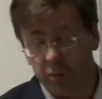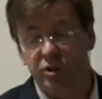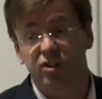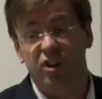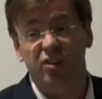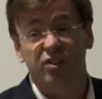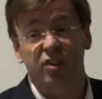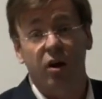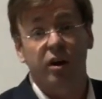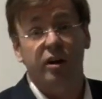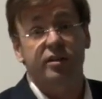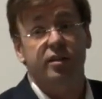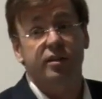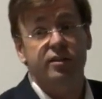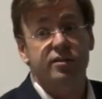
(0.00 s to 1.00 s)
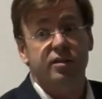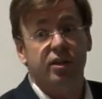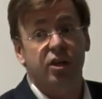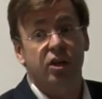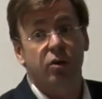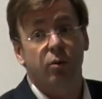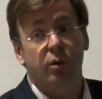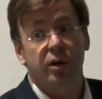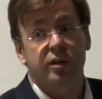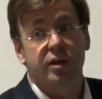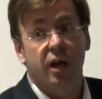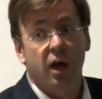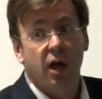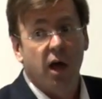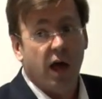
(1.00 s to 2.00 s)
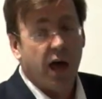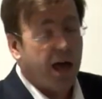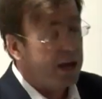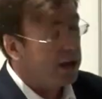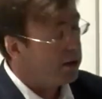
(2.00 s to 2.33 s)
John Darlington, secured a